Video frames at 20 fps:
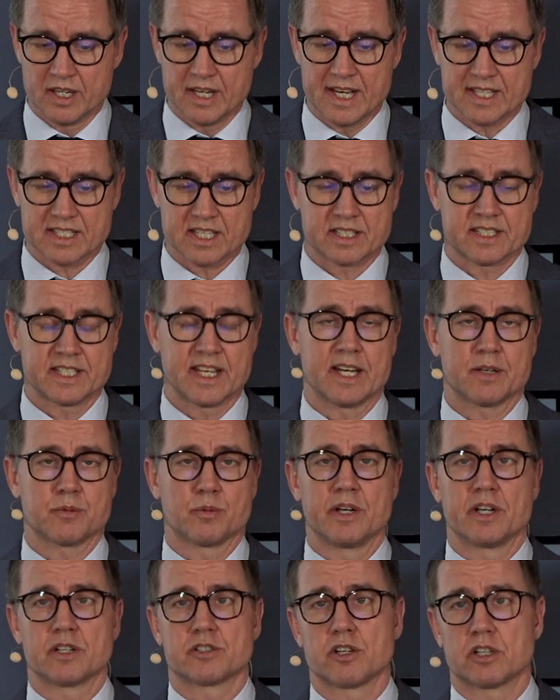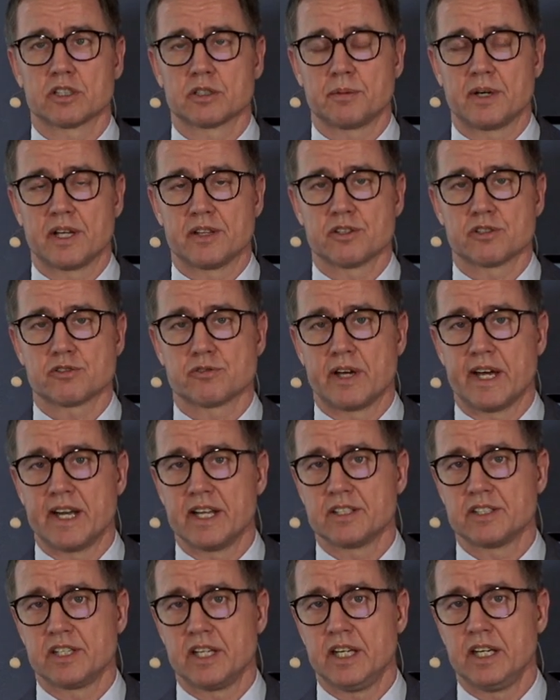as I said, when I talked about the
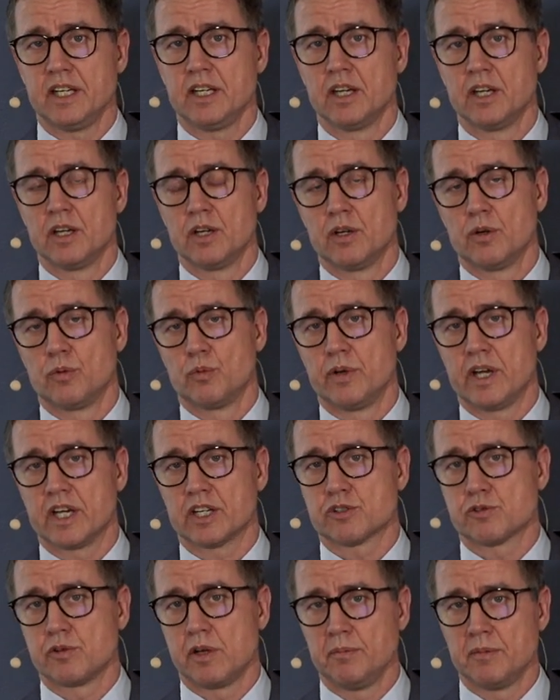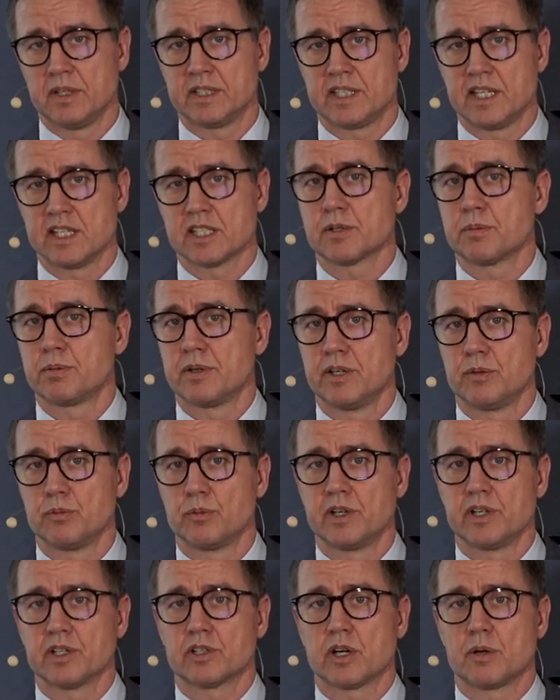strategy, we're extremely disciplined
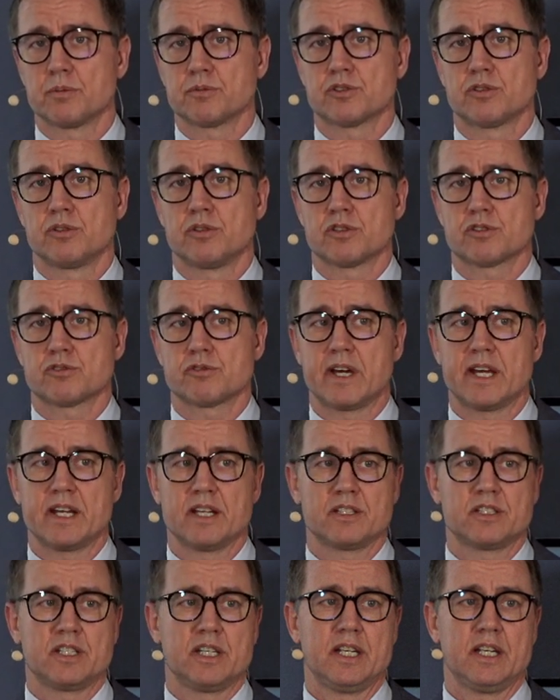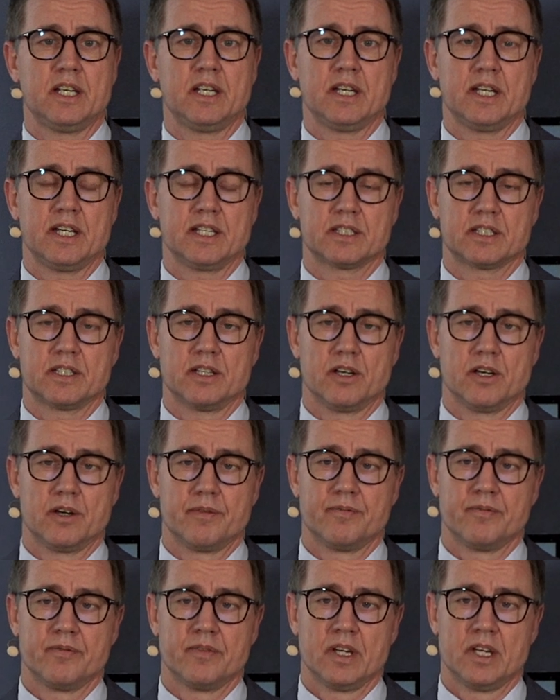when it comes to the strategy.
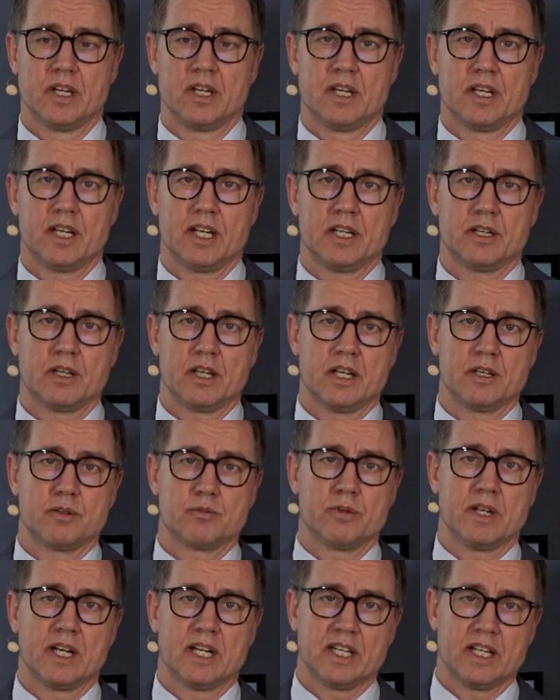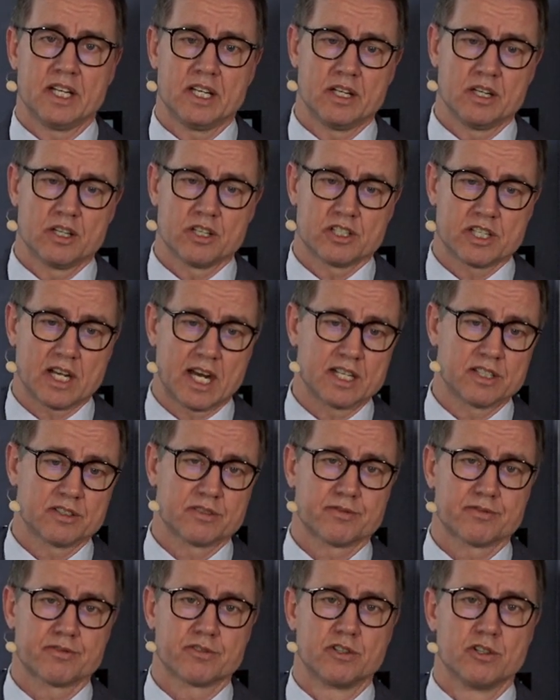It really shines
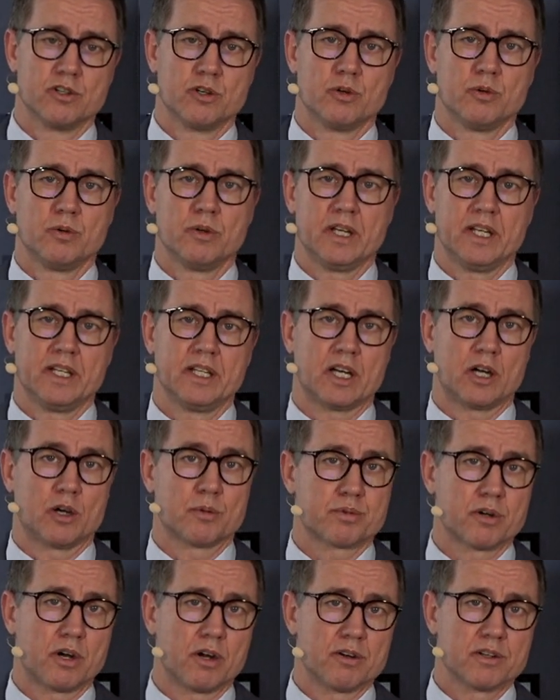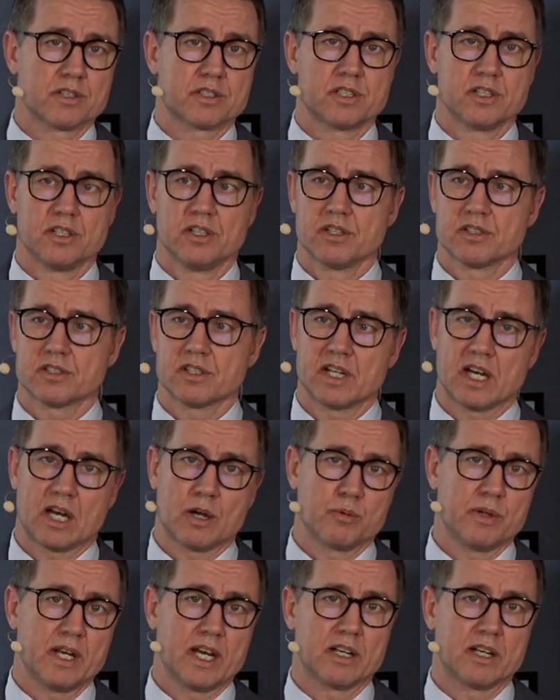through in our priorities and how we